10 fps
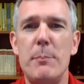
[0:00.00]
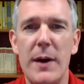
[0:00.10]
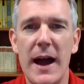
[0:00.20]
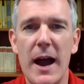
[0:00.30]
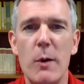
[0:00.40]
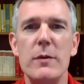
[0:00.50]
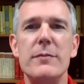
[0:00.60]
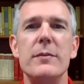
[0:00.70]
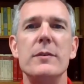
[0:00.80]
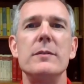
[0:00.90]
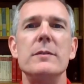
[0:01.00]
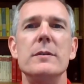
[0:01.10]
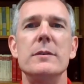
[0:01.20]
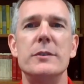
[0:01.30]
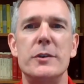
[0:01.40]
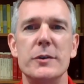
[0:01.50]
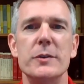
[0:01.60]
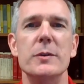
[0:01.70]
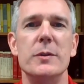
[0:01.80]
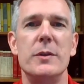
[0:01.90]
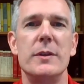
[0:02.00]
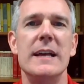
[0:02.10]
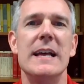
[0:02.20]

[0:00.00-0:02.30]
powerful truth.